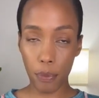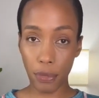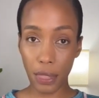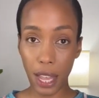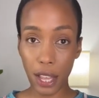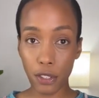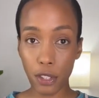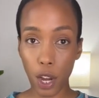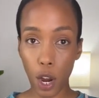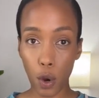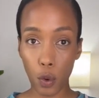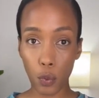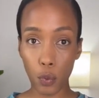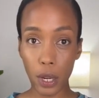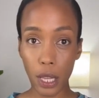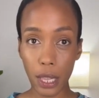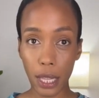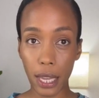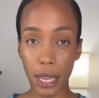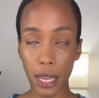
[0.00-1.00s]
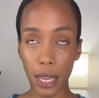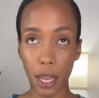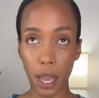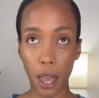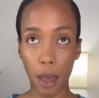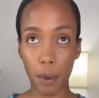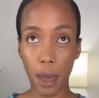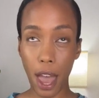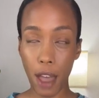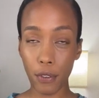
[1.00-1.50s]
things that are really
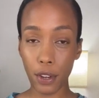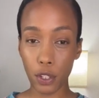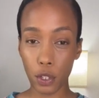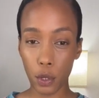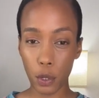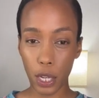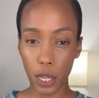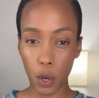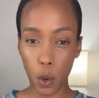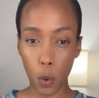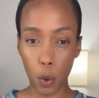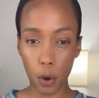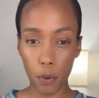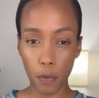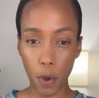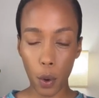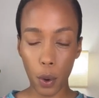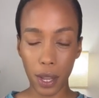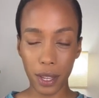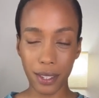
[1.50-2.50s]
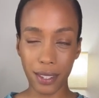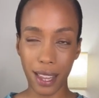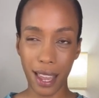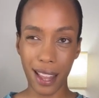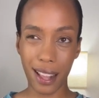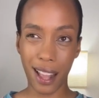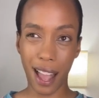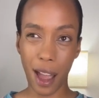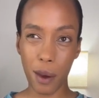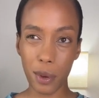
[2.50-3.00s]
heavy-duty core focus,
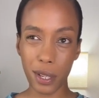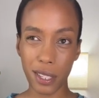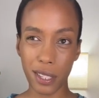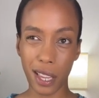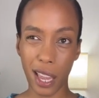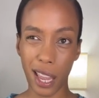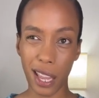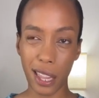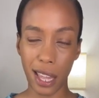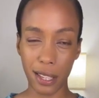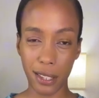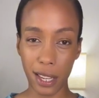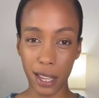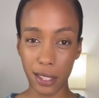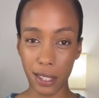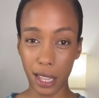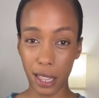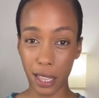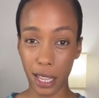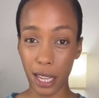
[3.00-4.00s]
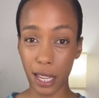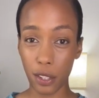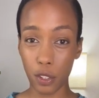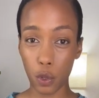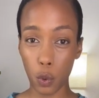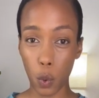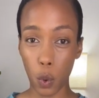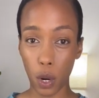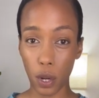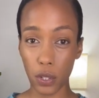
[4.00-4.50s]
and I would say they tend to
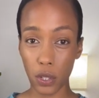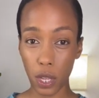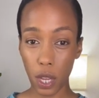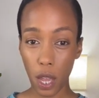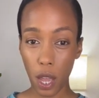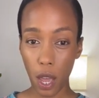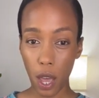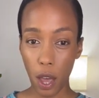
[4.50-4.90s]
lean towards